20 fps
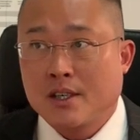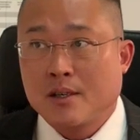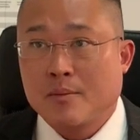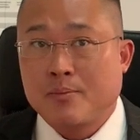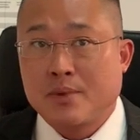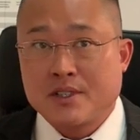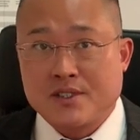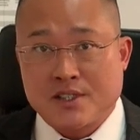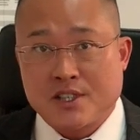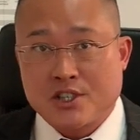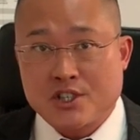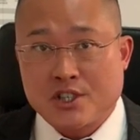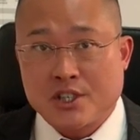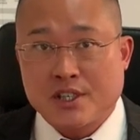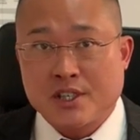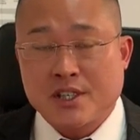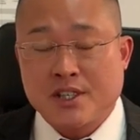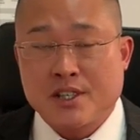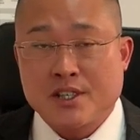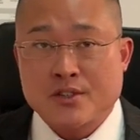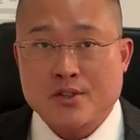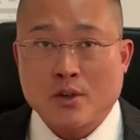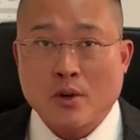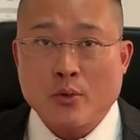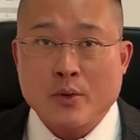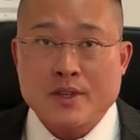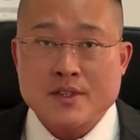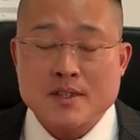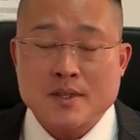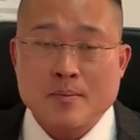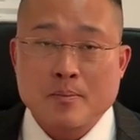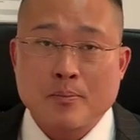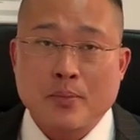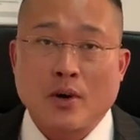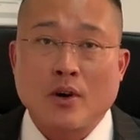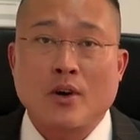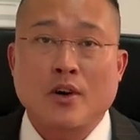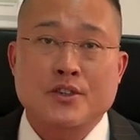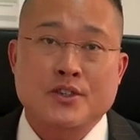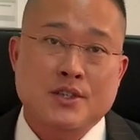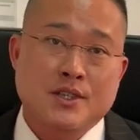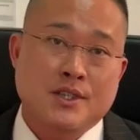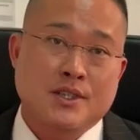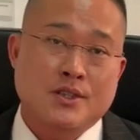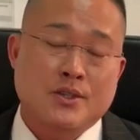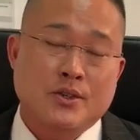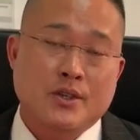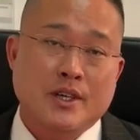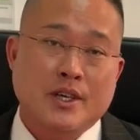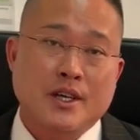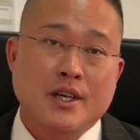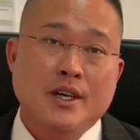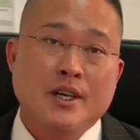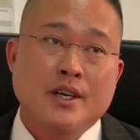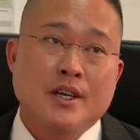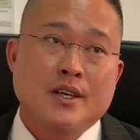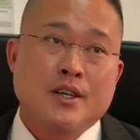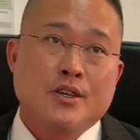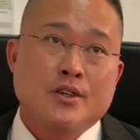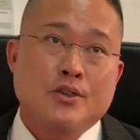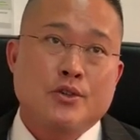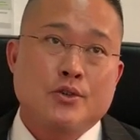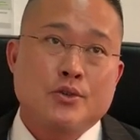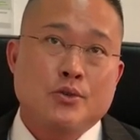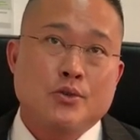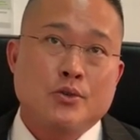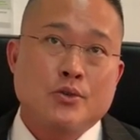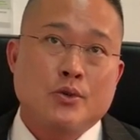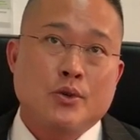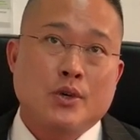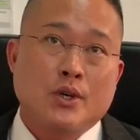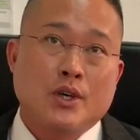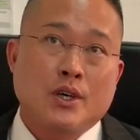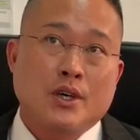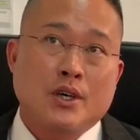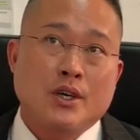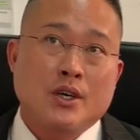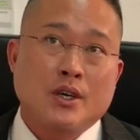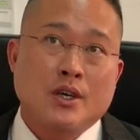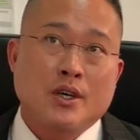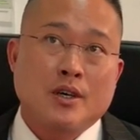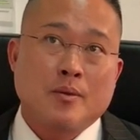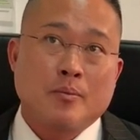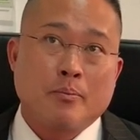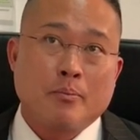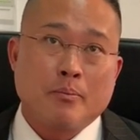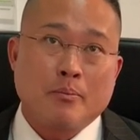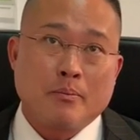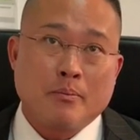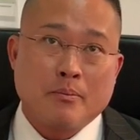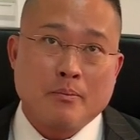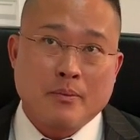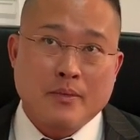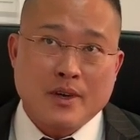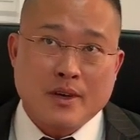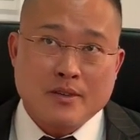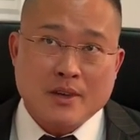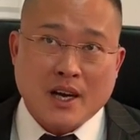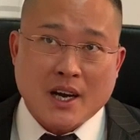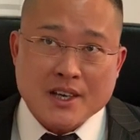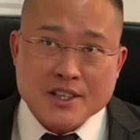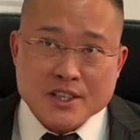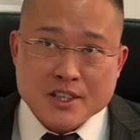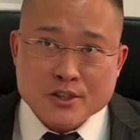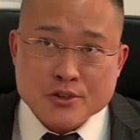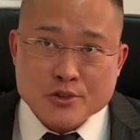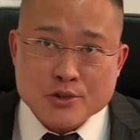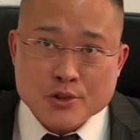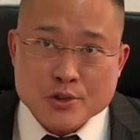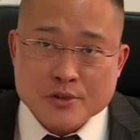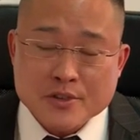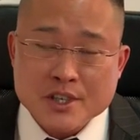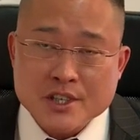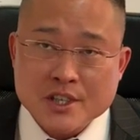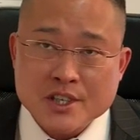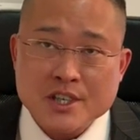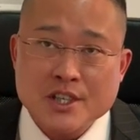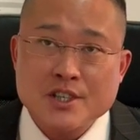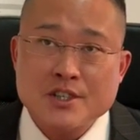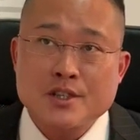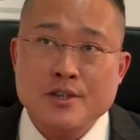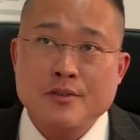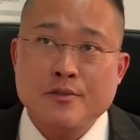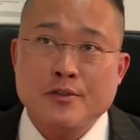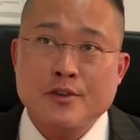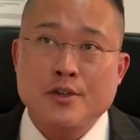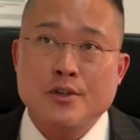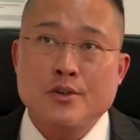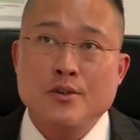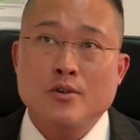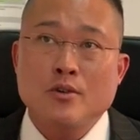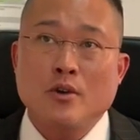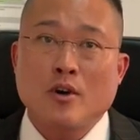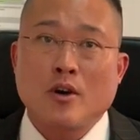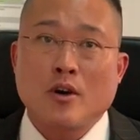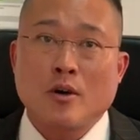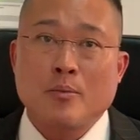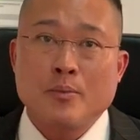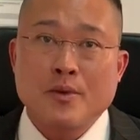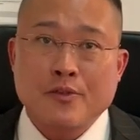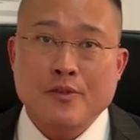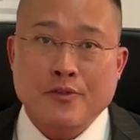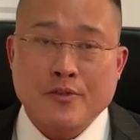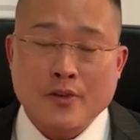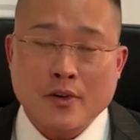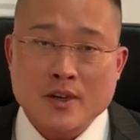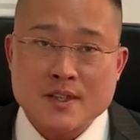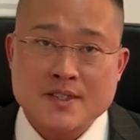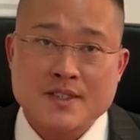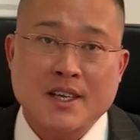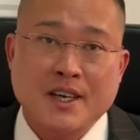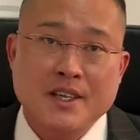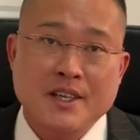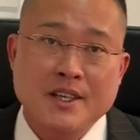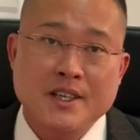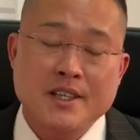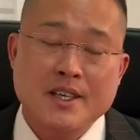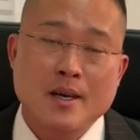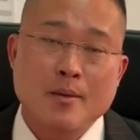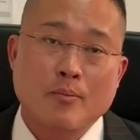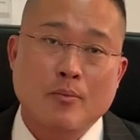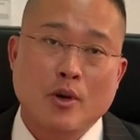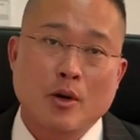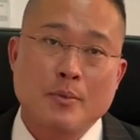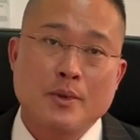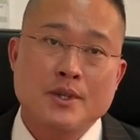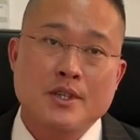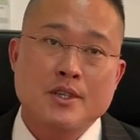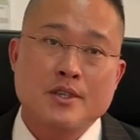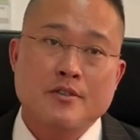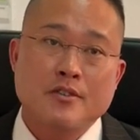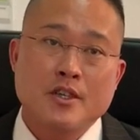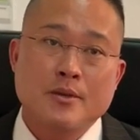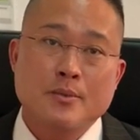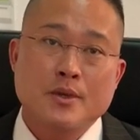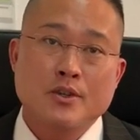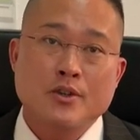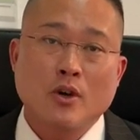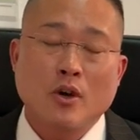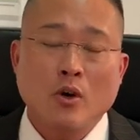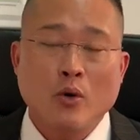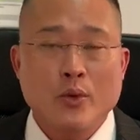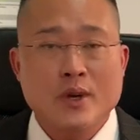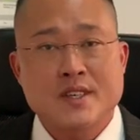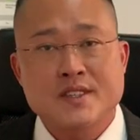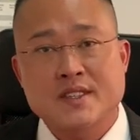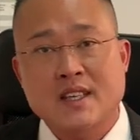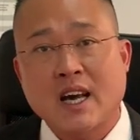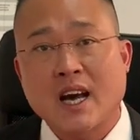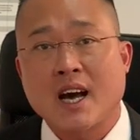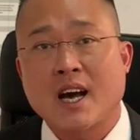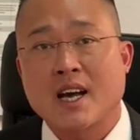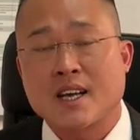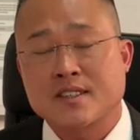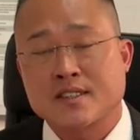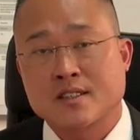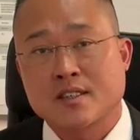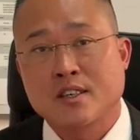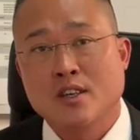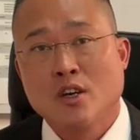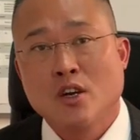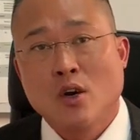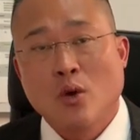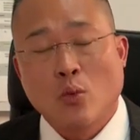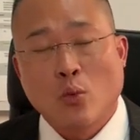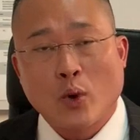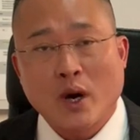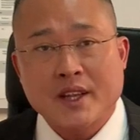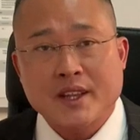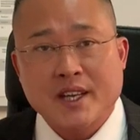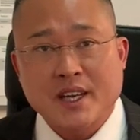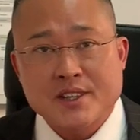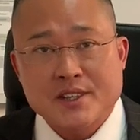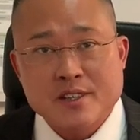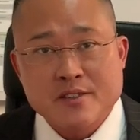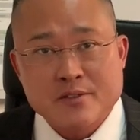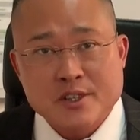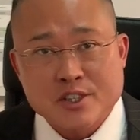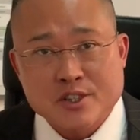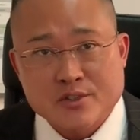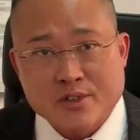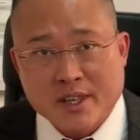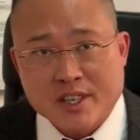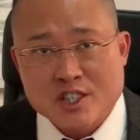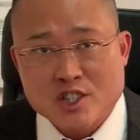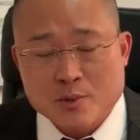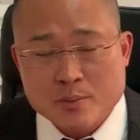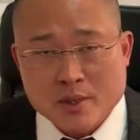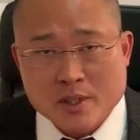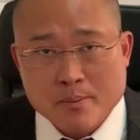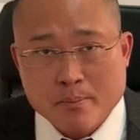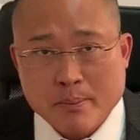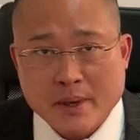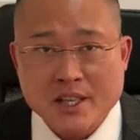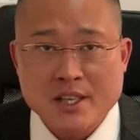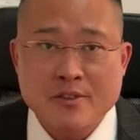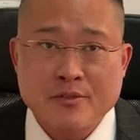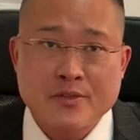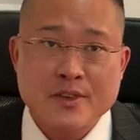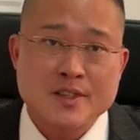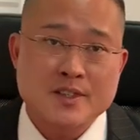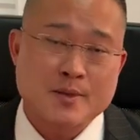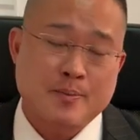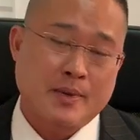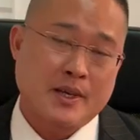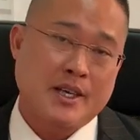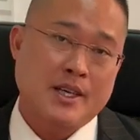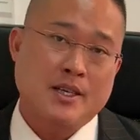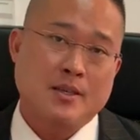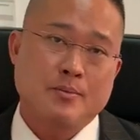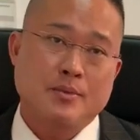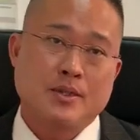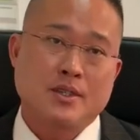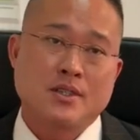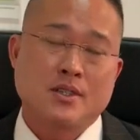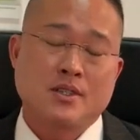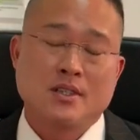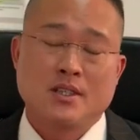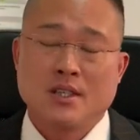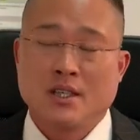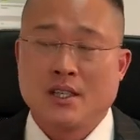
position, it is always important, to either during the interview or before signing the employment agreement, always ask what are the retrenchment benefits payable.